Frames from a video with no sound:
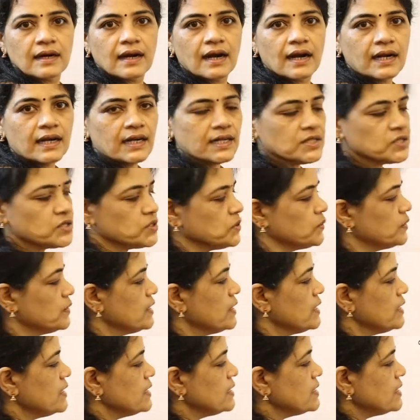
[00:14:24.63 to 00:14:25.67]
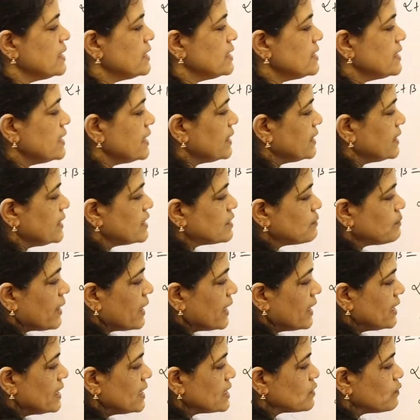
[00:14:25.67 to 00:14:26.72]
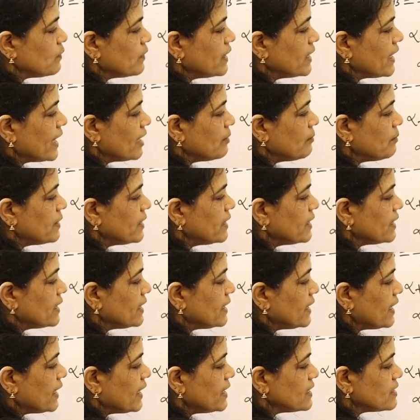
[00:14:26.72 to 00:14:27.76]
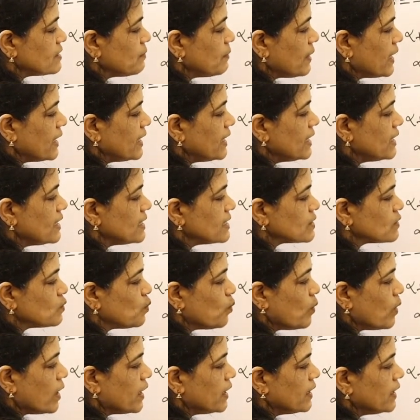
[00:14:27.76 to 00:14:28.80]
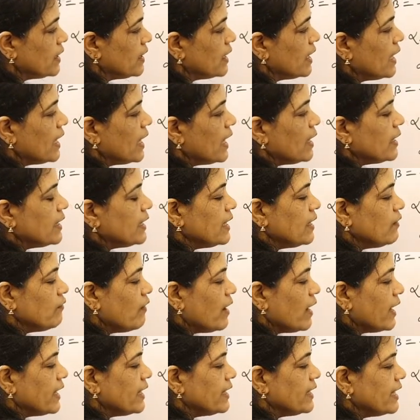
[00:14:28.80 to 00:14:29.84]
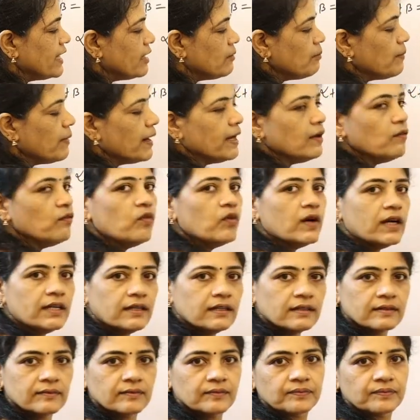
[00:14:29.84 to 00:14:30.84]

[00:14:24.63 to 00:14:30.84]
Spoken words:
Understood? See children, this minus 1 can be written as minus 1 divided by 1.